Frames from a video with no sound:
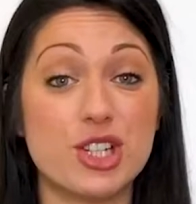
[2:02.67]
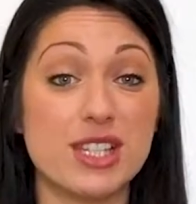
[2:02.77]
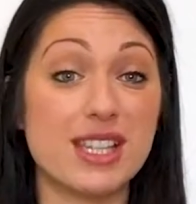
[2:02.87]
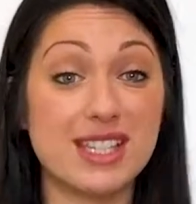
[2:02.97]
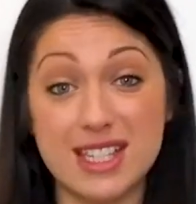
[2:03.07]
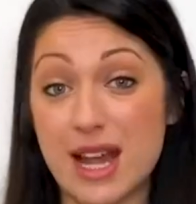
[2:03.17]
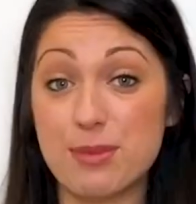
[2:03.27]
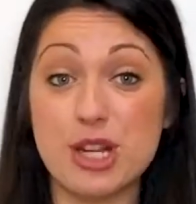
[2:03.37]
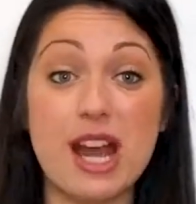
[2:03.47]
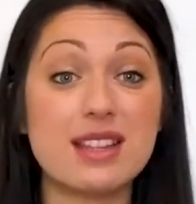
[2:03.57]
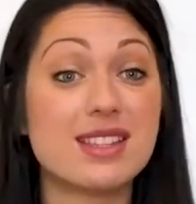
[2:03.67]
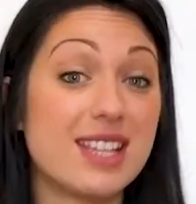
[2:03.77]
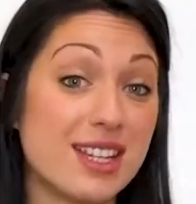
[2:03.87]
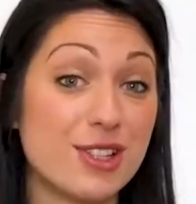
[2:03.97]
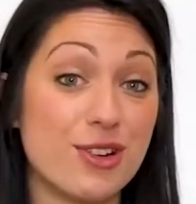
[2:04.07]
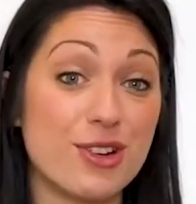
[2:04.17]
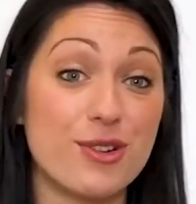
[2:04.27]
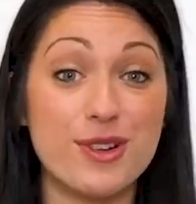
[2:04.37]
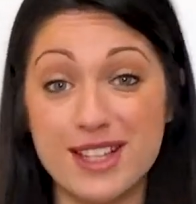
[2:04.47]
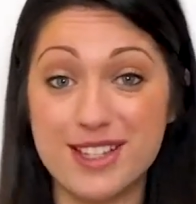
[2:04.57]
as Snapchat, TikTok,
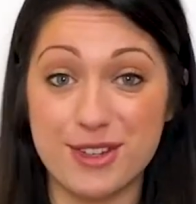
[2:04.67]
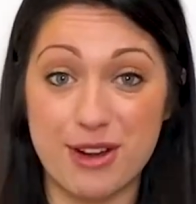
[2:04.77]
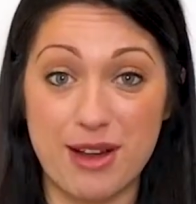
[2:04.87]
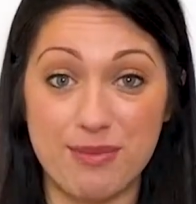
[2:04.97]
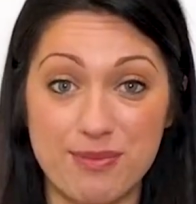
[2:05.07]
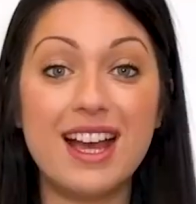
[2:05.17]
or Instagram.